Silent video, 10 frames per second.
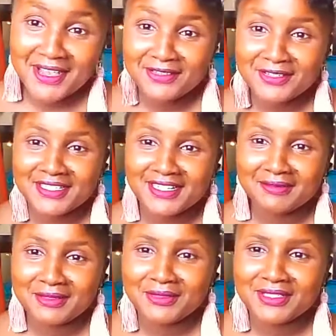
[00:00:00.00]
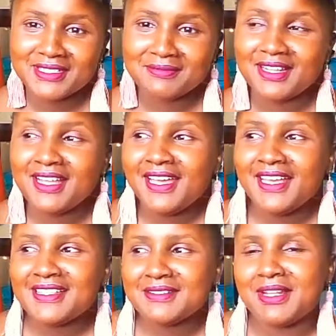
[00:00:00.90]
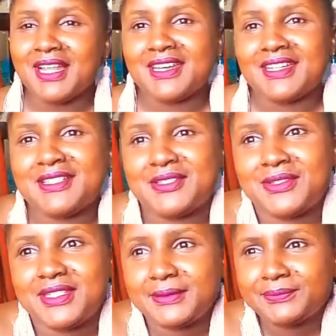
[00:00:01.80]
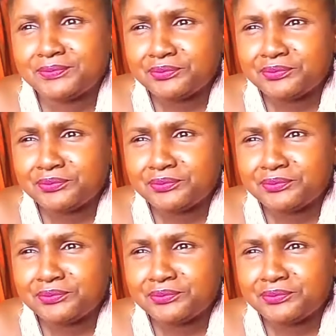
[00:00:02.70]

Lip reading: you have to tell me what similarities you see.